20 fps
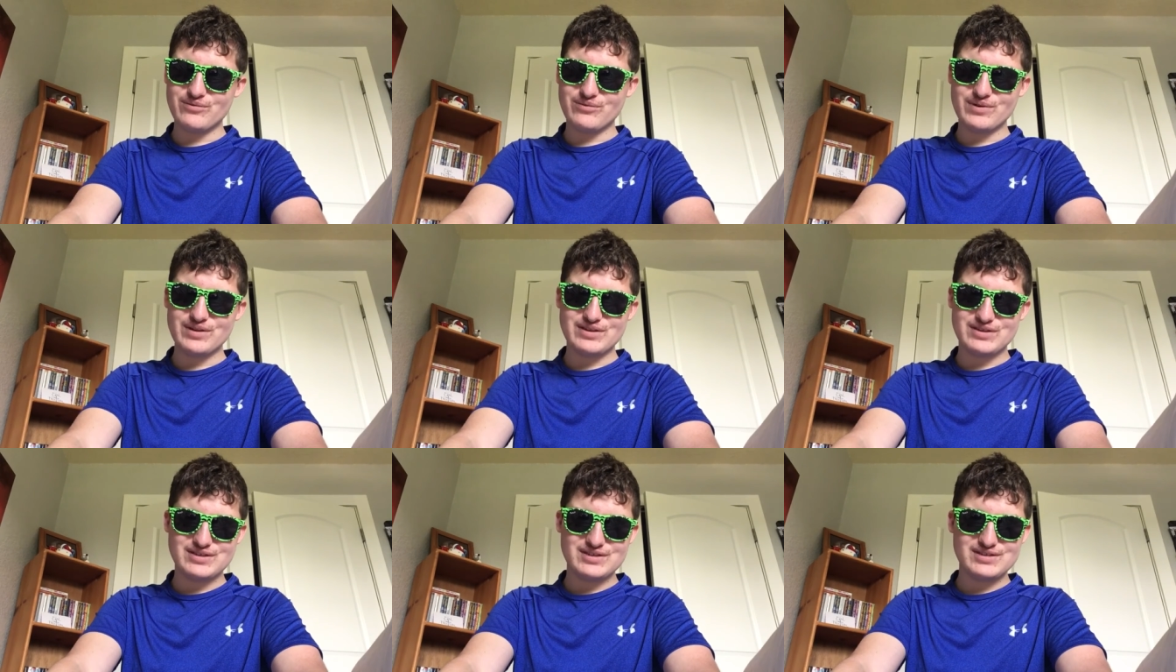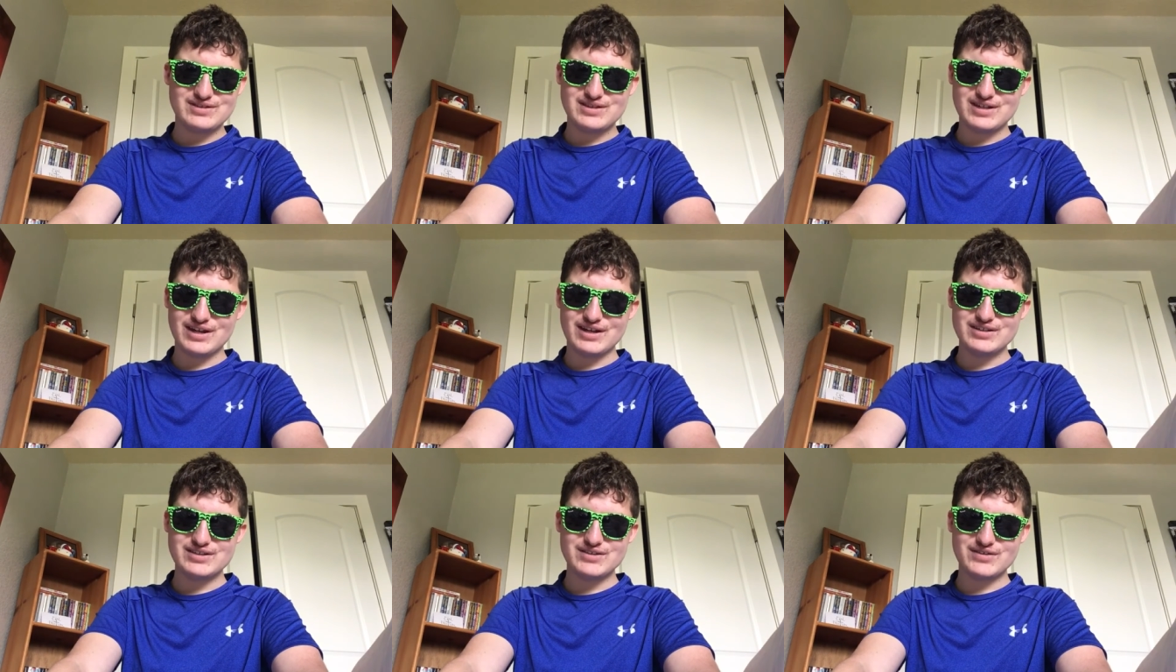with
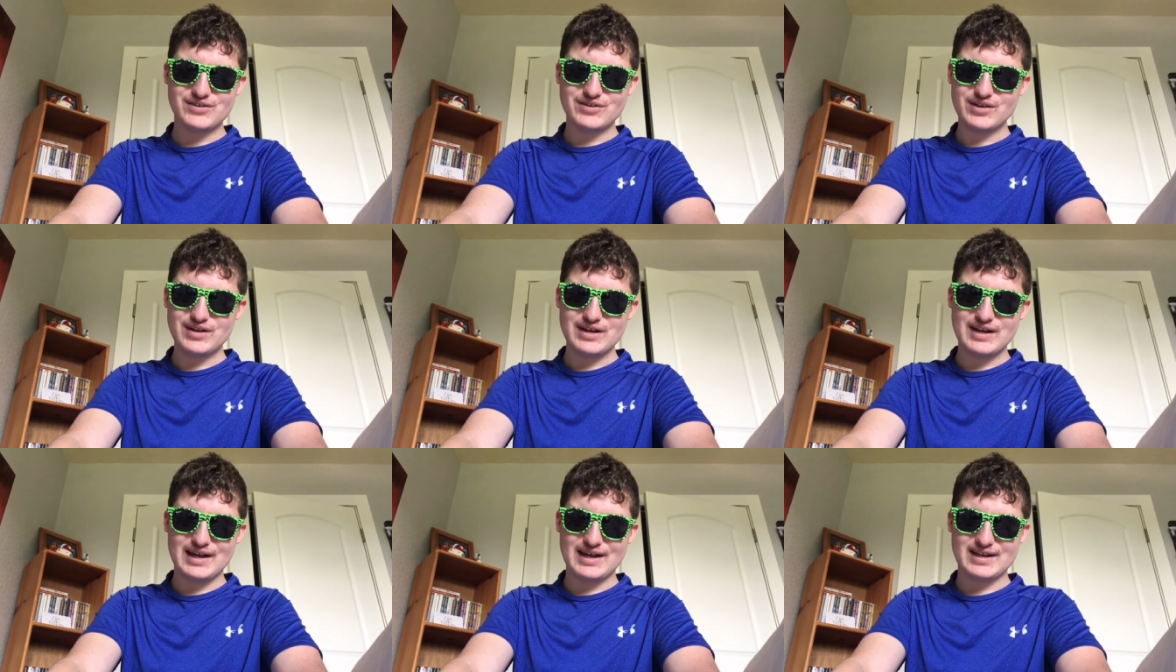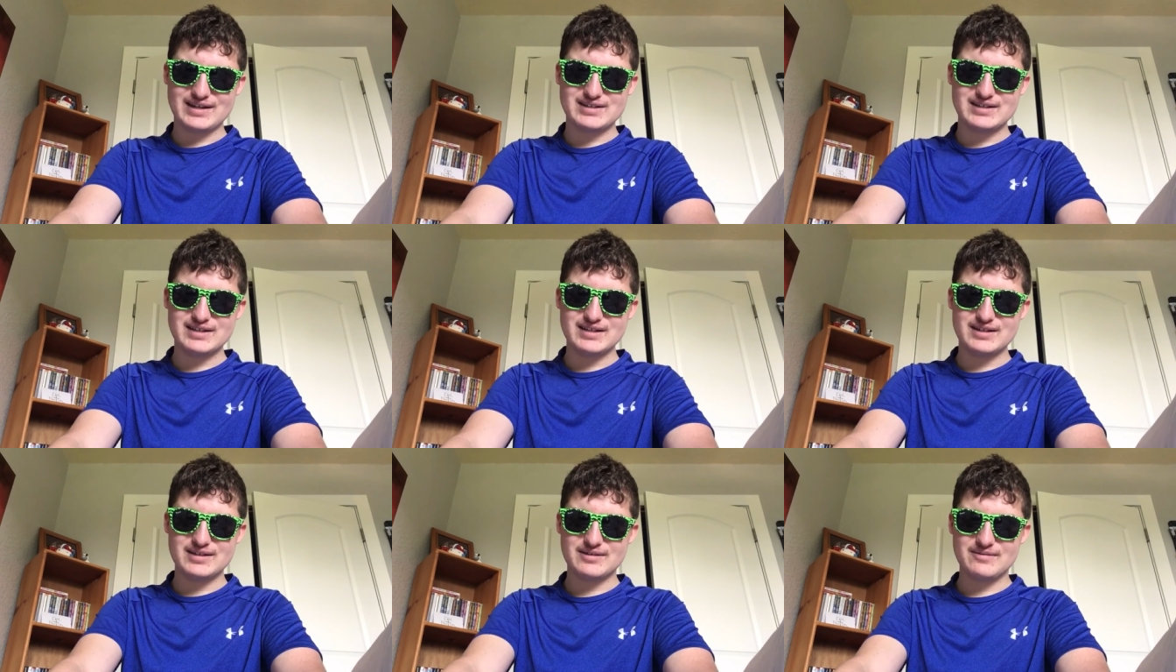tons of great
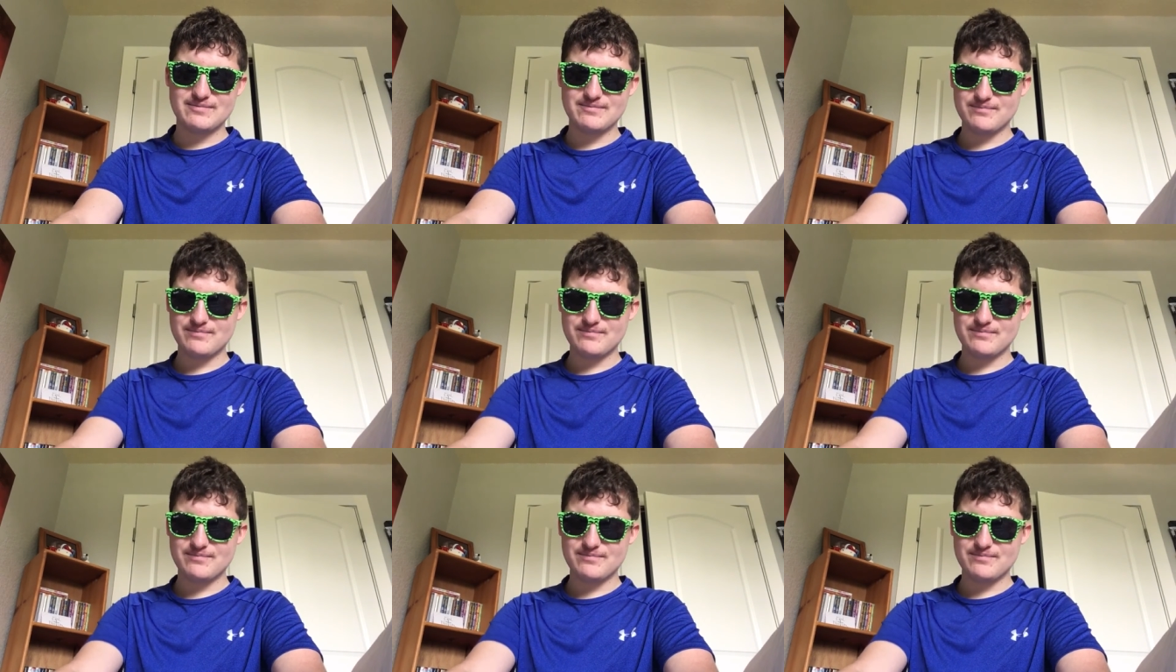acting.